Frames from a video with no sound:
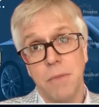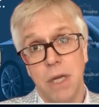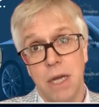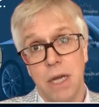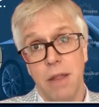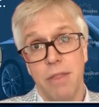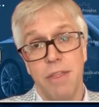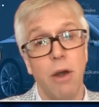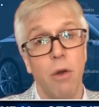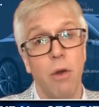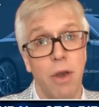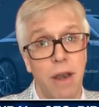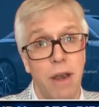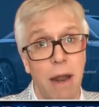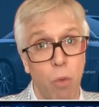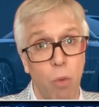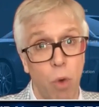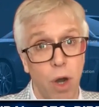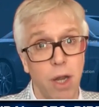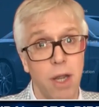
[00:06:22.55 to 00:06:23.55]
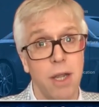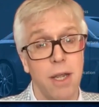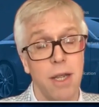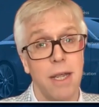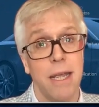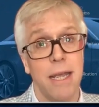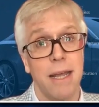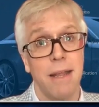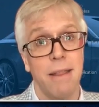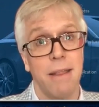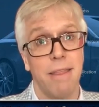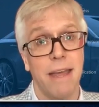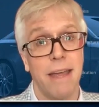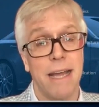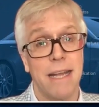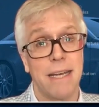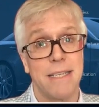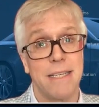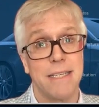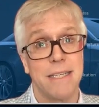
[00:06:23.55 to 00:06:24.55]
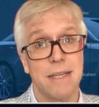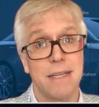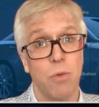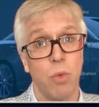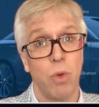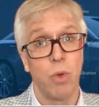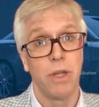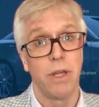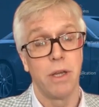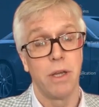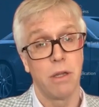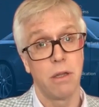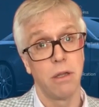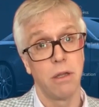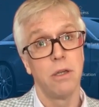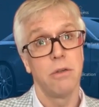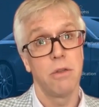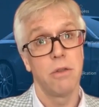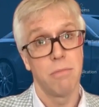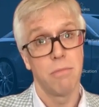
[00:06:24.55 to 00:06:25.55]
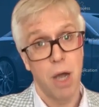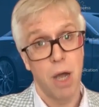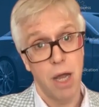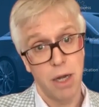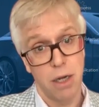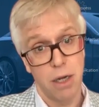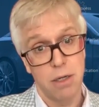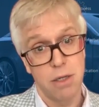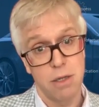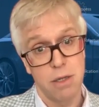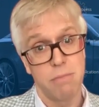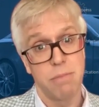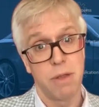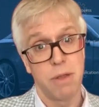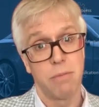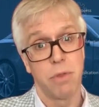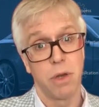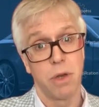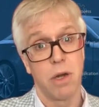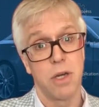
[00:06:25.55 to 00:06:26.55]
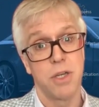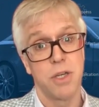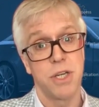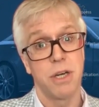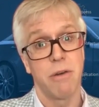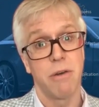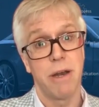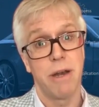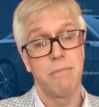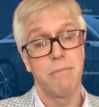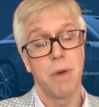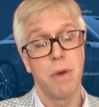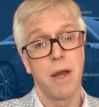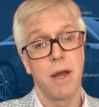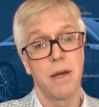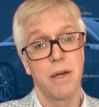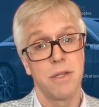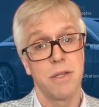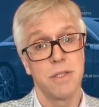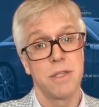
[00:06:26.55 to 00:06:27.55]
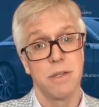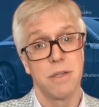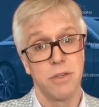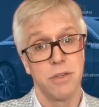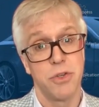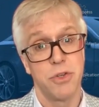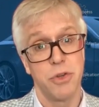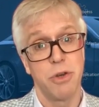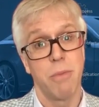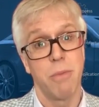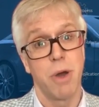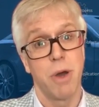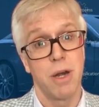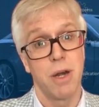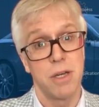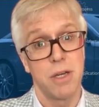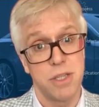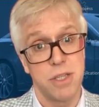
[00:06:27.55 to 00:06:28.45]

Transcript: uh, their network, and that uh, will include the miner, the, the large integrated miners, the junior miners.